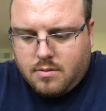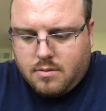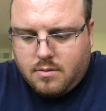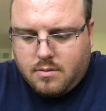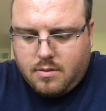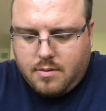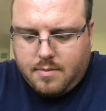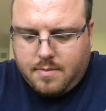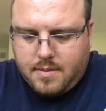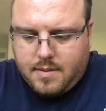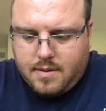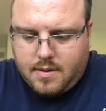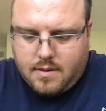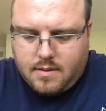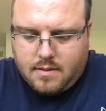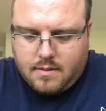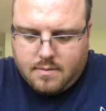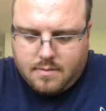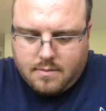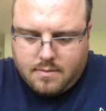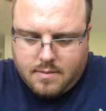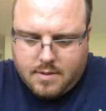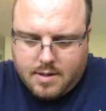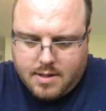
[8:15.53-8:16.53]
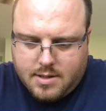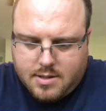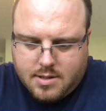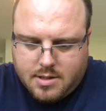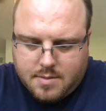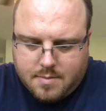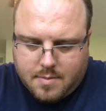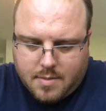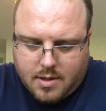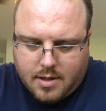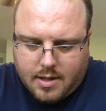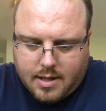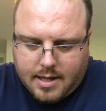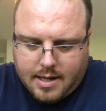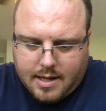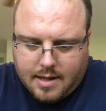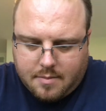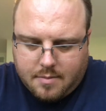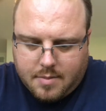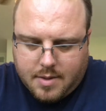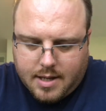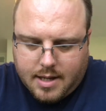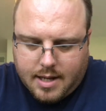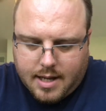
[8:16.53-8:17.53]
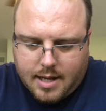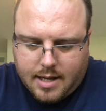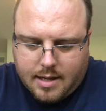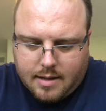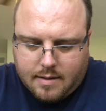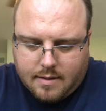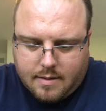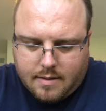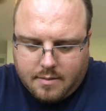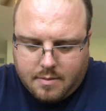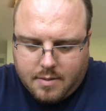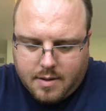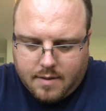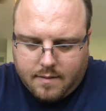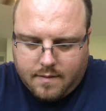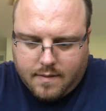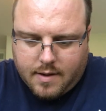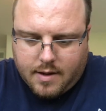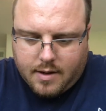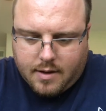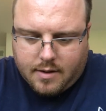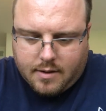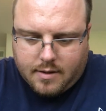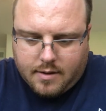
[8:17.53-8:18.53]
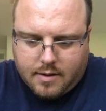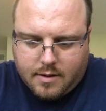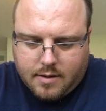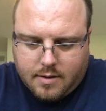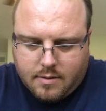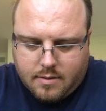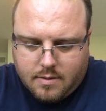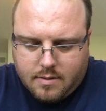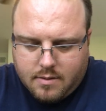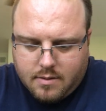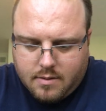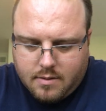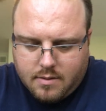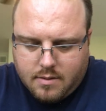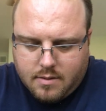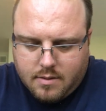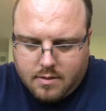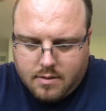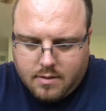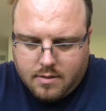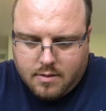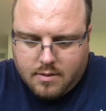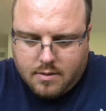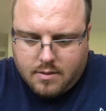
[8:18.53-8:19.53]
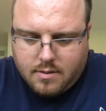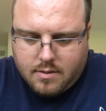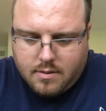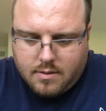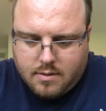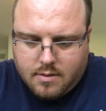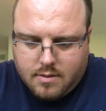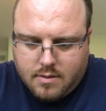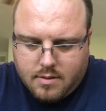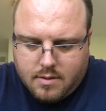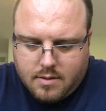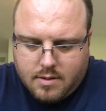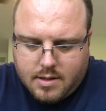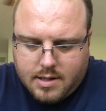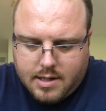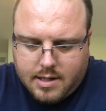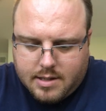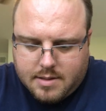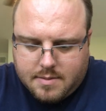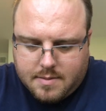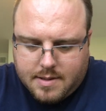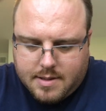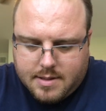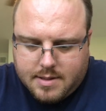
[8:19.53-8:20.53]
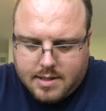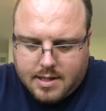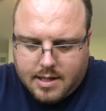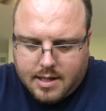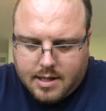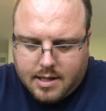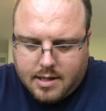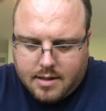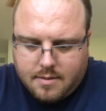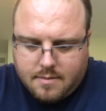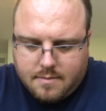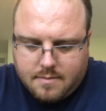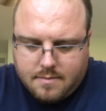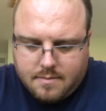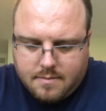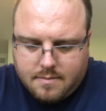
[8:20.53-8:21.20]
Whoops. These are small. I got big hands, big fingers, so it takes me a second.